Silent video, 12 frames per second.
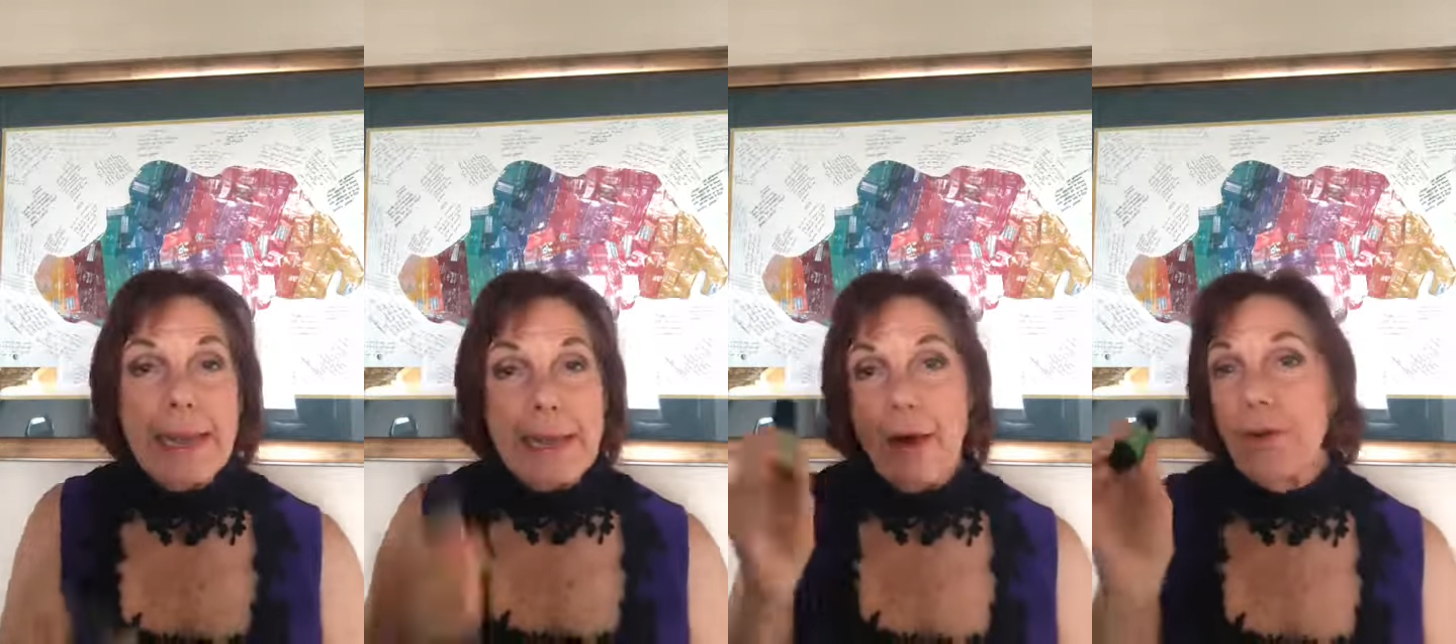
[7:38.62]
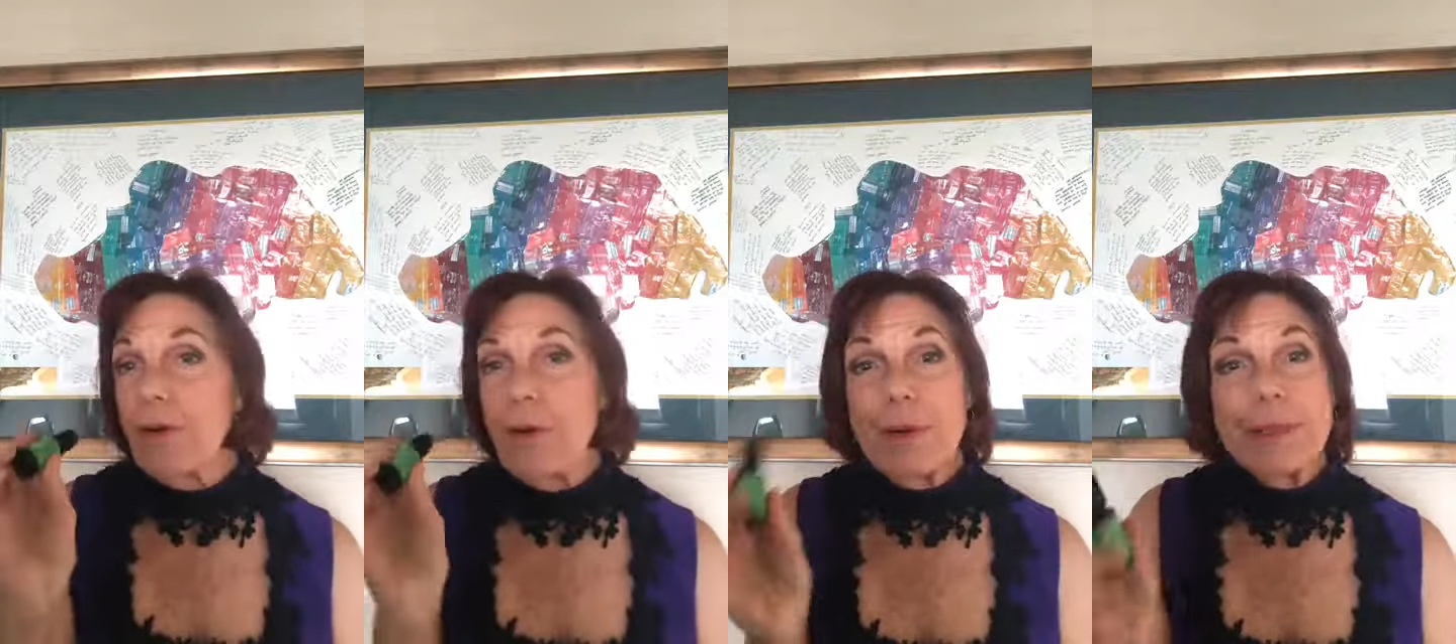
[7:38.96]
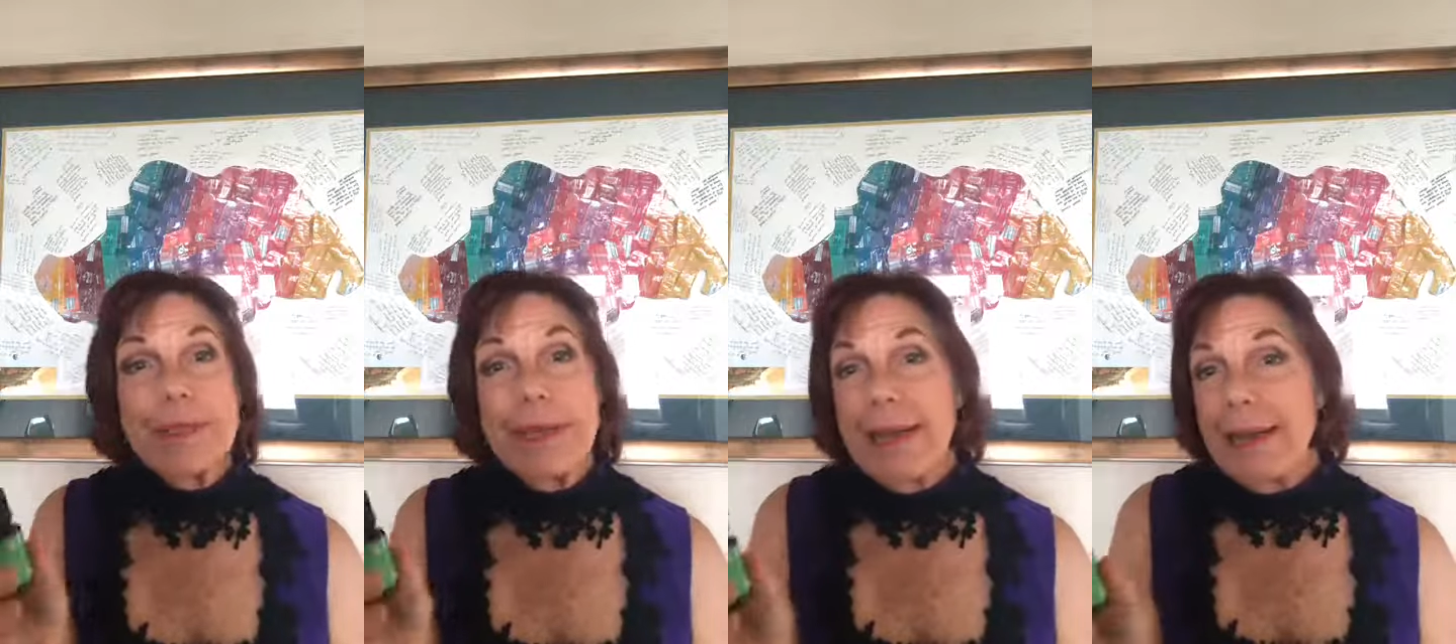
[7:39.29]
Of
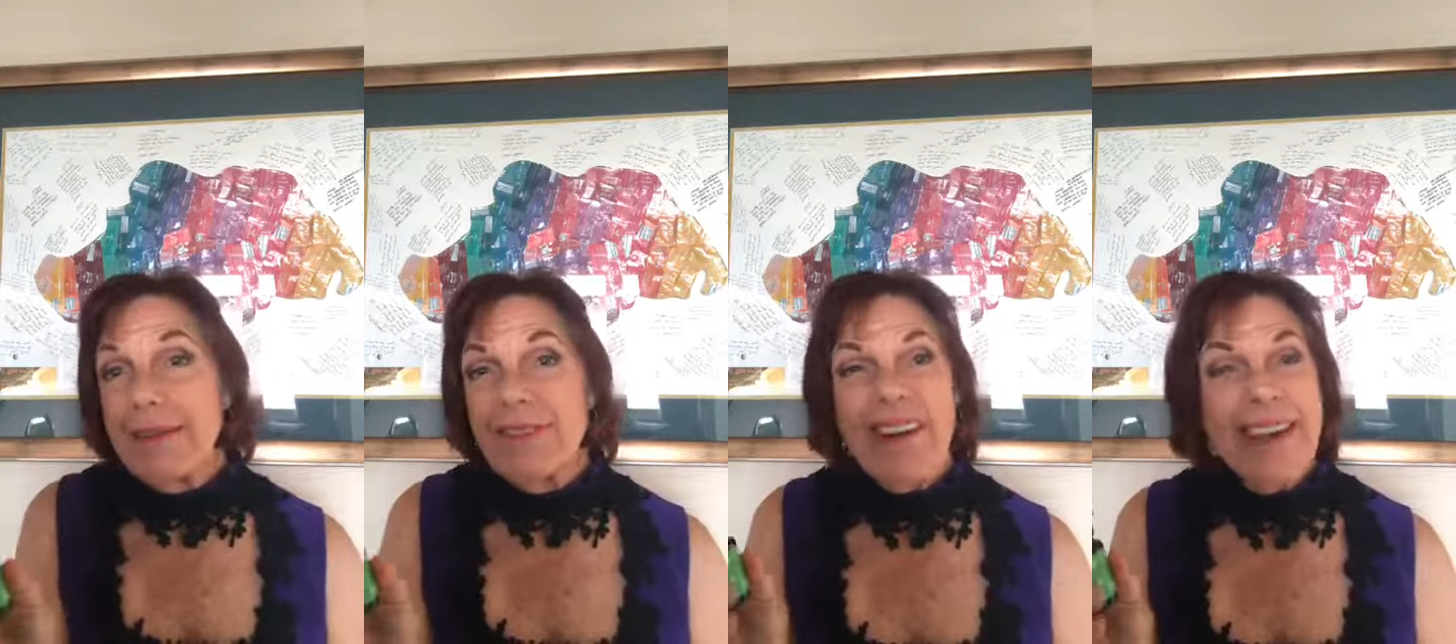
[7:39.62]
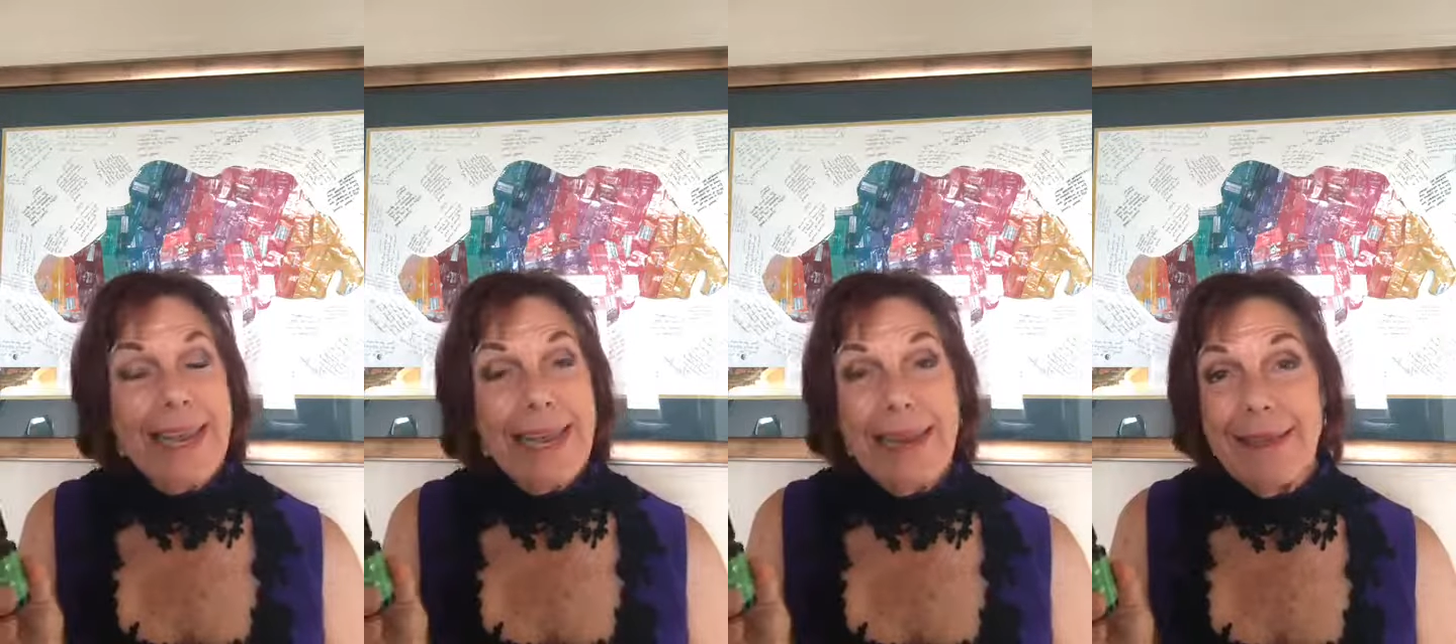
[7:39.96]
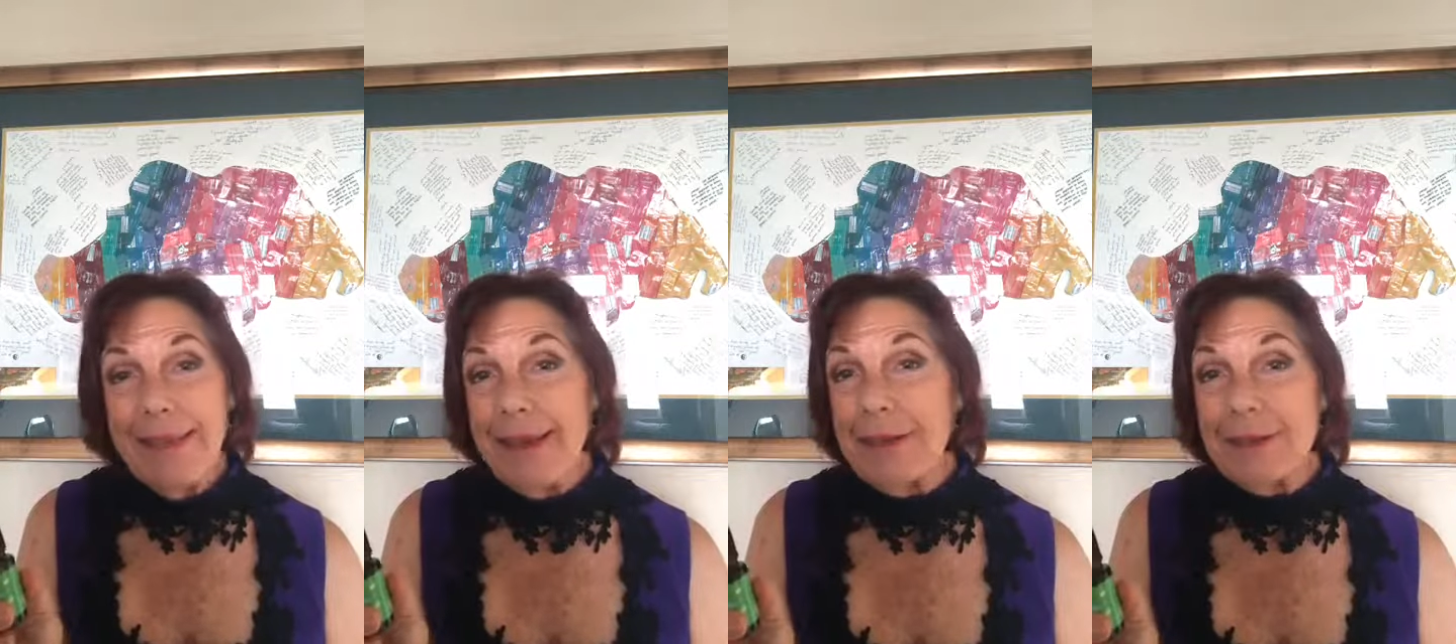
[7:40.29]
course, for
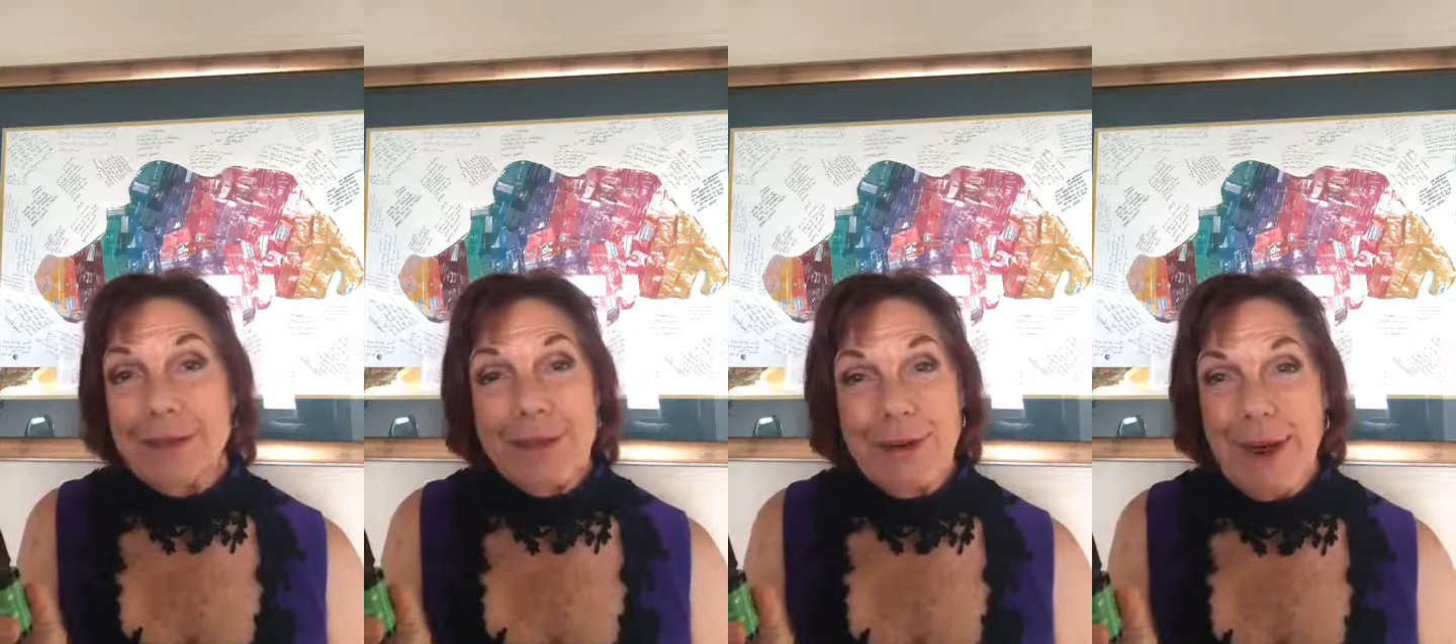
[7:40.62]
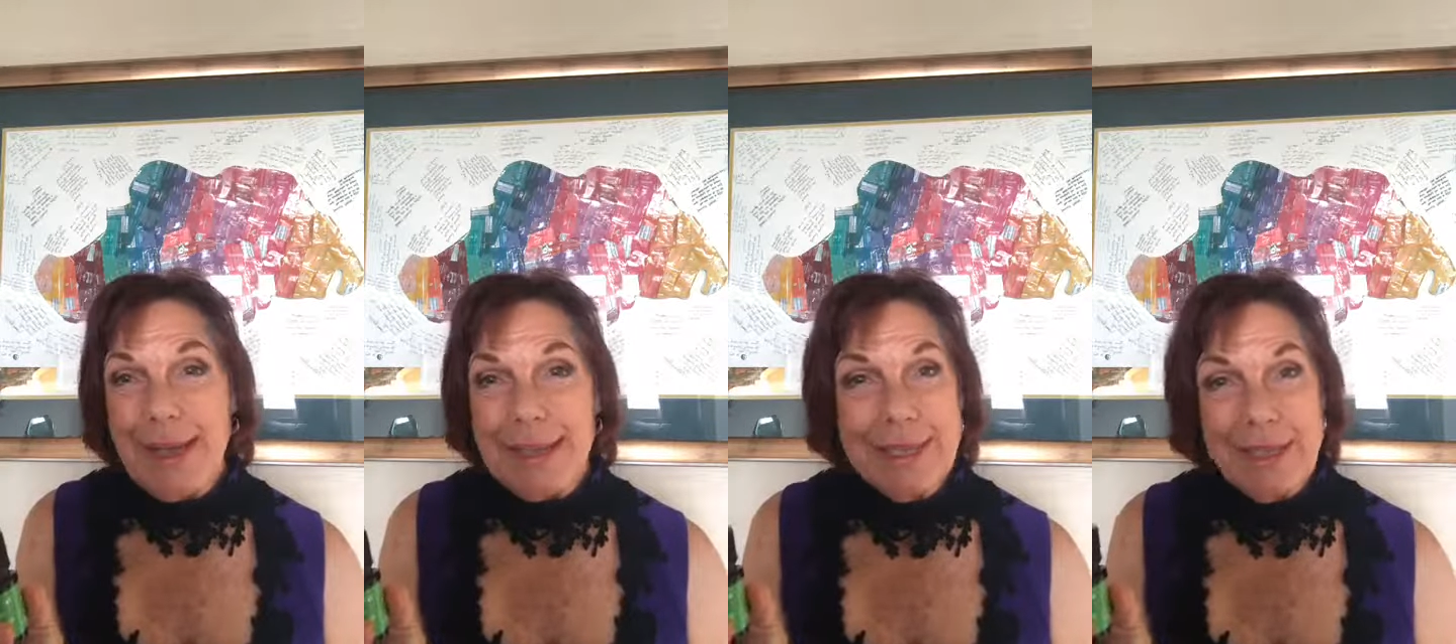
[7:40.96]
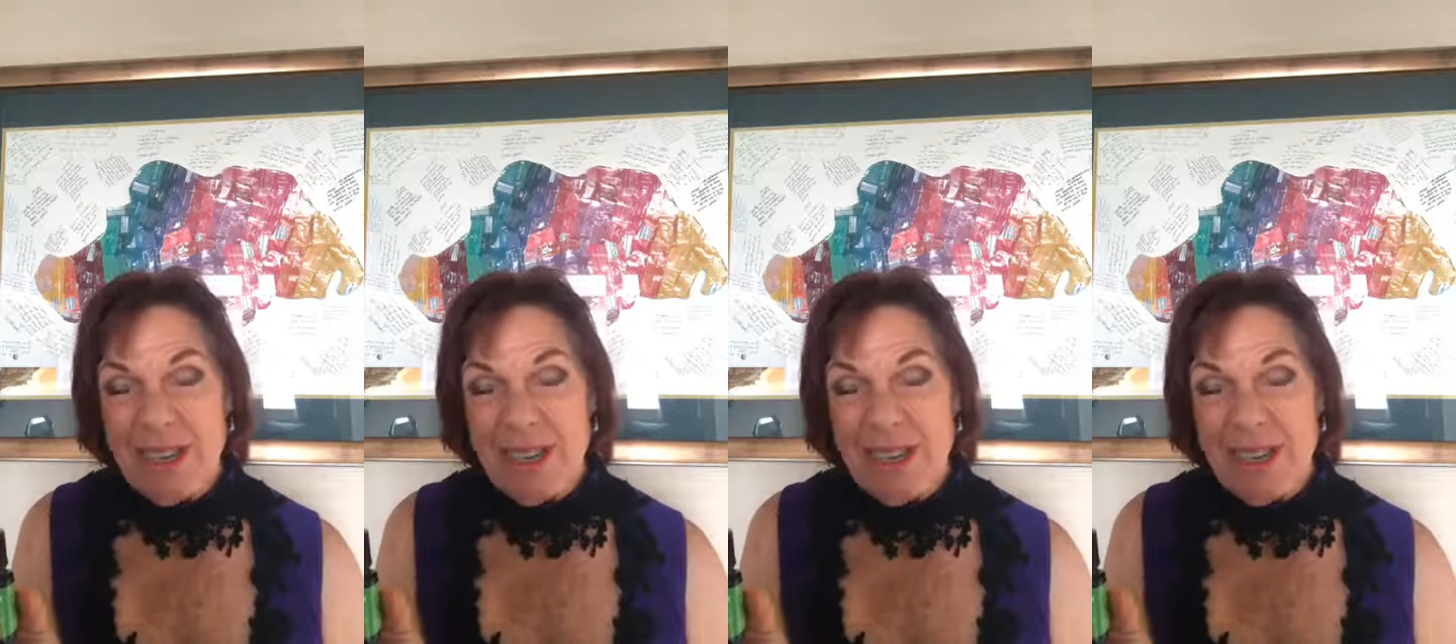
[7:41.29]
anything on stress,